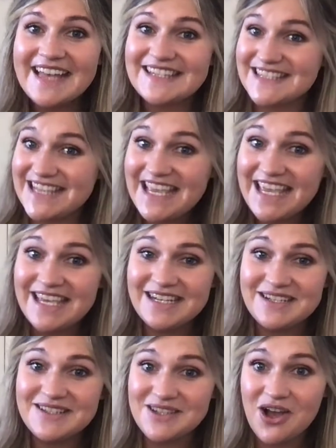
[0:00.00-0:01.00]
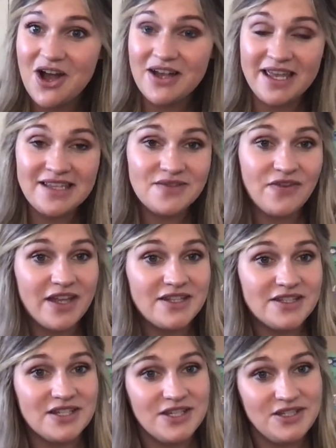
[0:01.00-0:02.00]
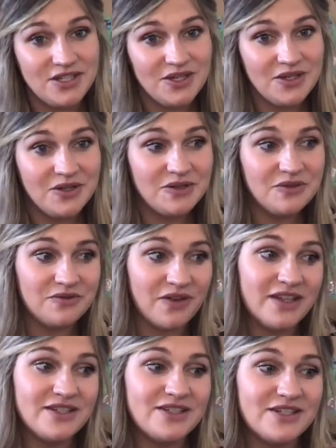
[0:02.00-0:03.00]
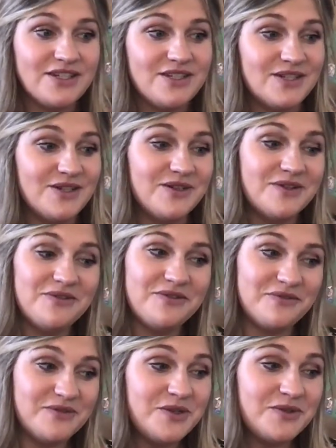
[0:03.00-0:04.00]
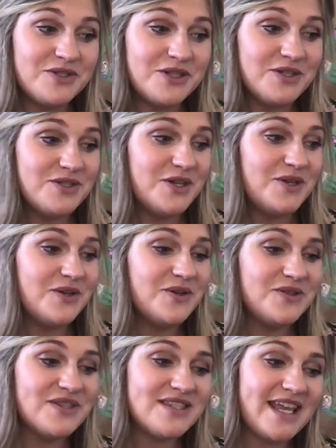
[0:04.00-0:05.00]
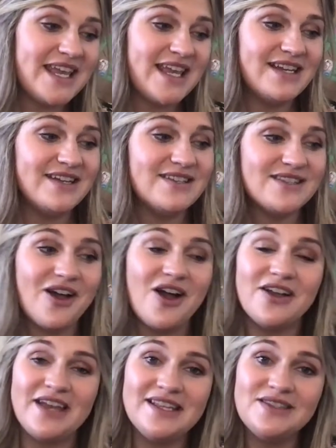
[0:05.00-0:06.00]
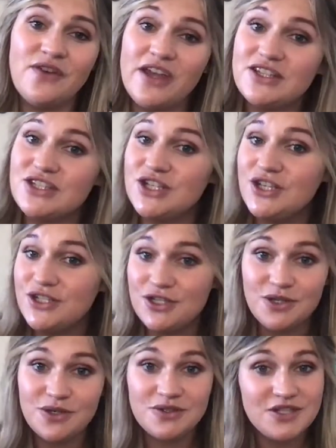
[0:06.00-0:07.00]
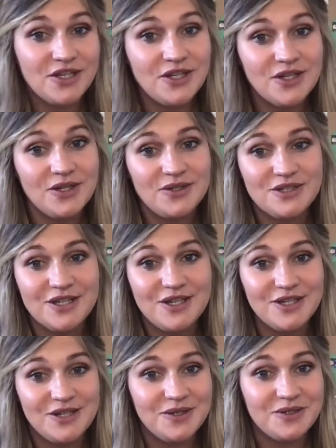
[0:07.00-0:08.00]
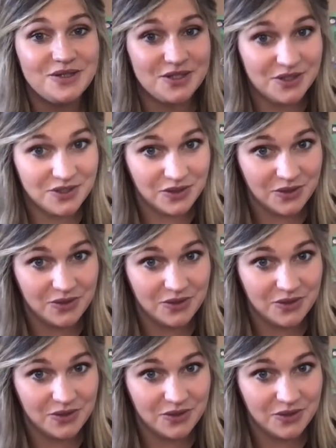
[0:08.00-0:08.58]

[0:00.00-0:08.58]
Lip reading: Singing a song is fun to do, fun to do, do to do. Singing a song is fun to do, to do, to do, to do.